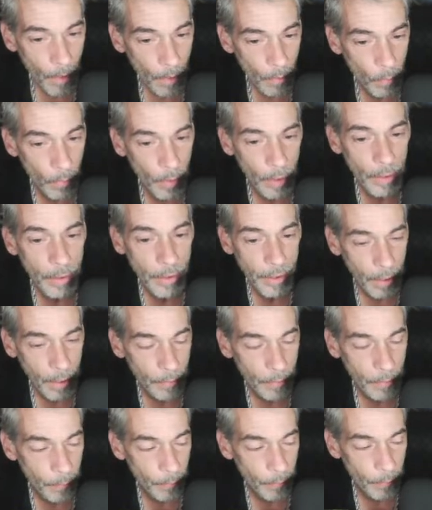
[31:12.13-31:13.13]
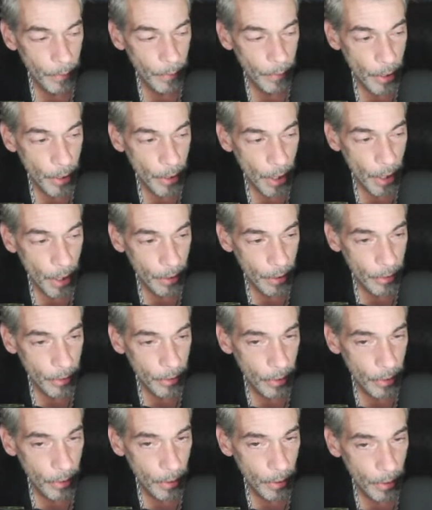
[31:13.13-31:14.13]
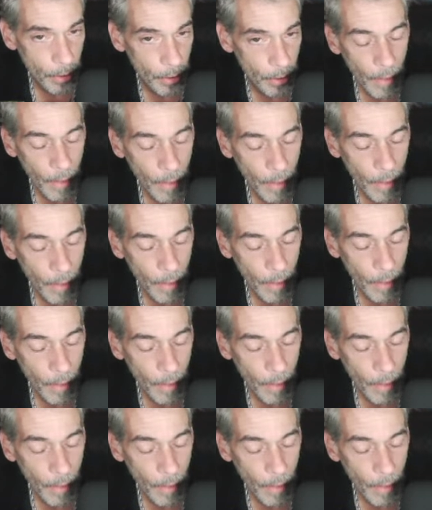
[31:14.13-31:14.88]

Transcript: We're in a state of rejection. And that's okay.